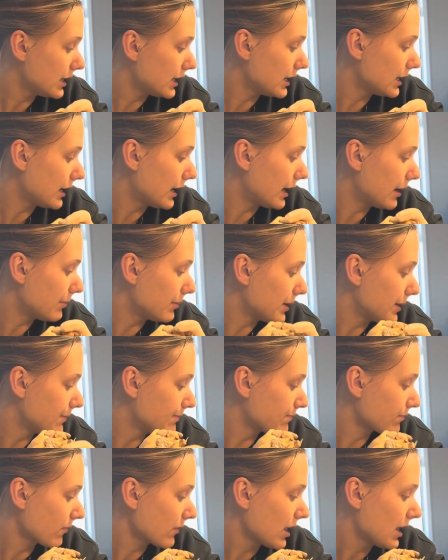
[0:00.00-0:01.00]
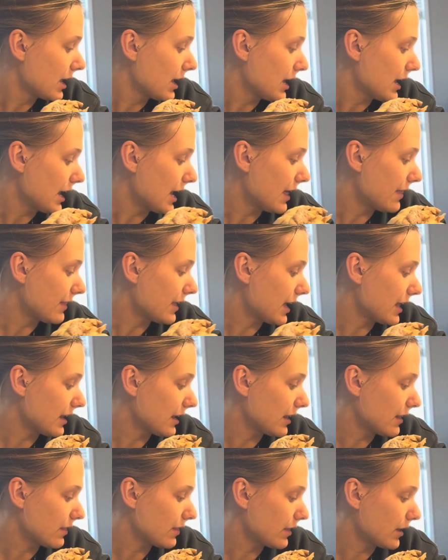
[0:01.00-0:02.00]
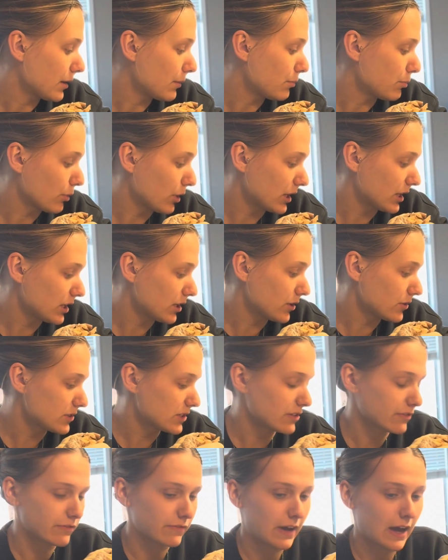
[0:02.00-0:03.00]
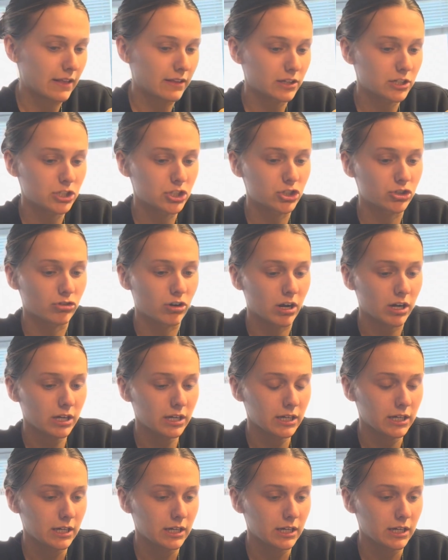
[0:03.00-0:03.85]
And then the brachiocephalic trunk,